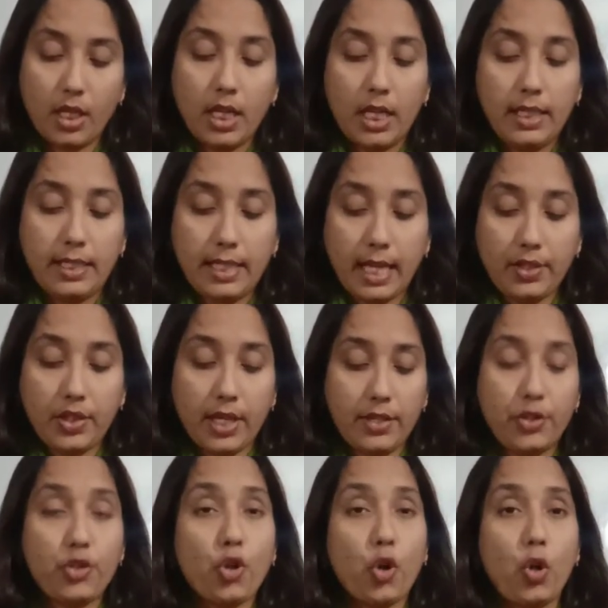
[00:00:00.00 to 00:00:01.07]
such as
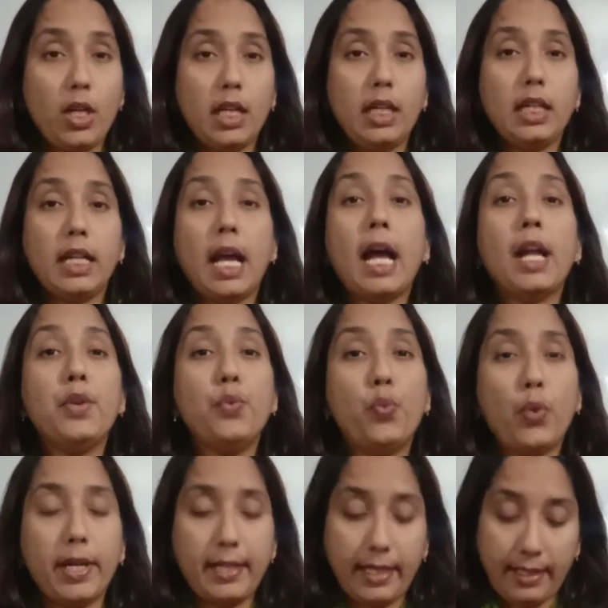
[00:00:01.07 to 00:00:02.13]
solar and
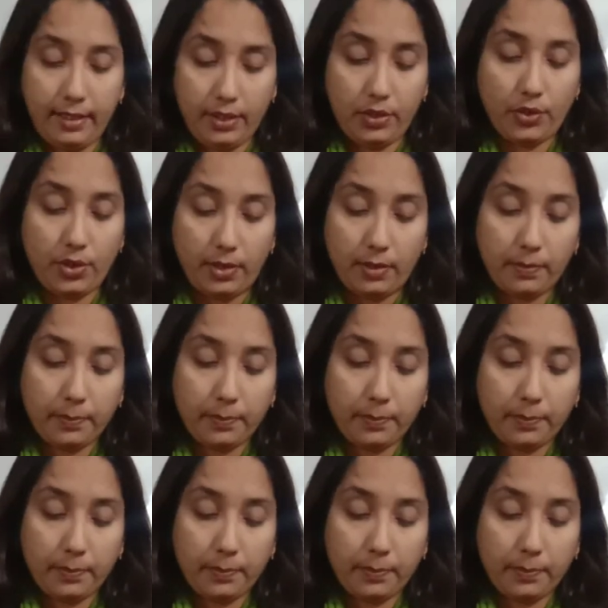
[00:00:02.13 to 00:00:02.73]
wind energy.